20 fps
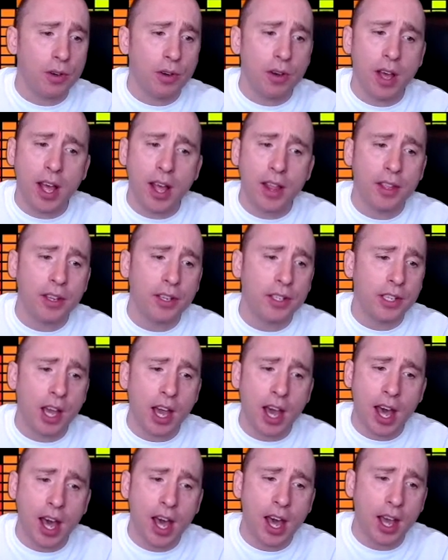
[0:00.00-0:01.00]
on the
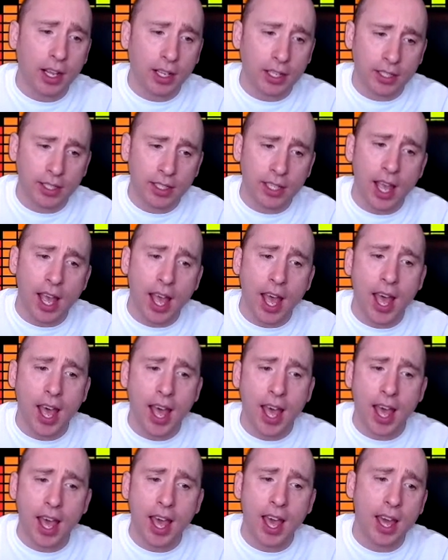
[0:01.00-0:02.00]
dark
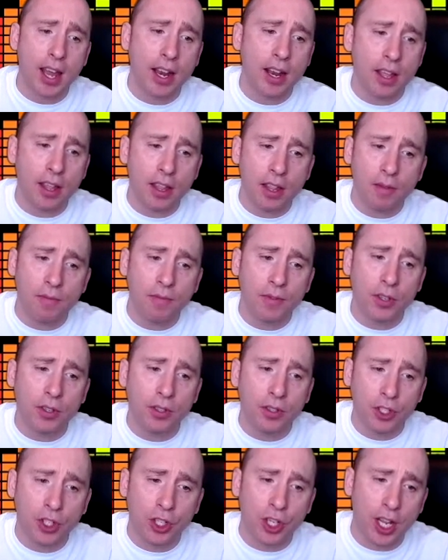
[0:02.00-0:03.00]
side of the
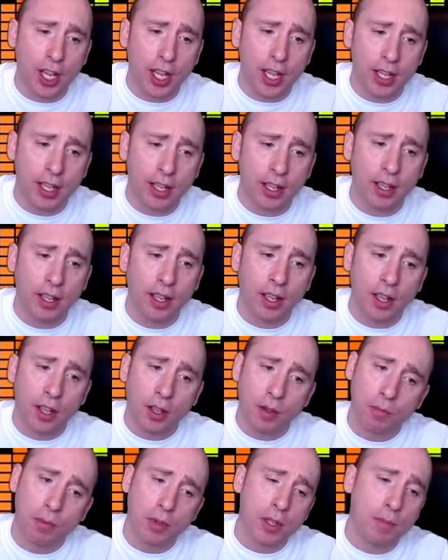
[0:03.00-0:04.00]
moon, G,
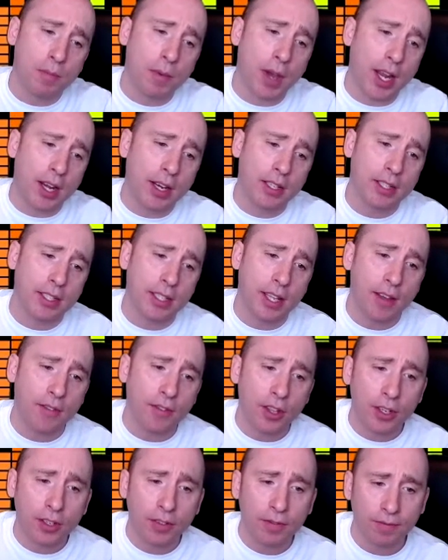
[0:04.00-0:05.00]
B minor
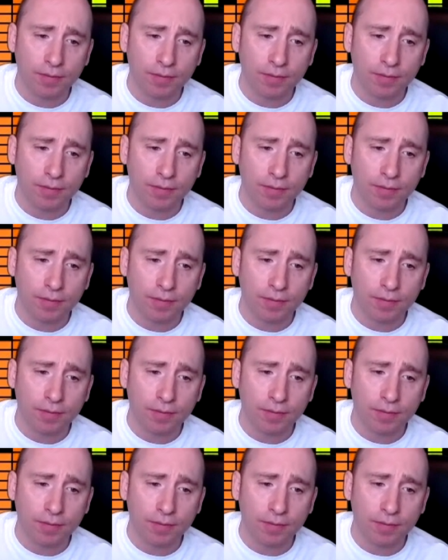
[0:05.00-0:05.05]
7,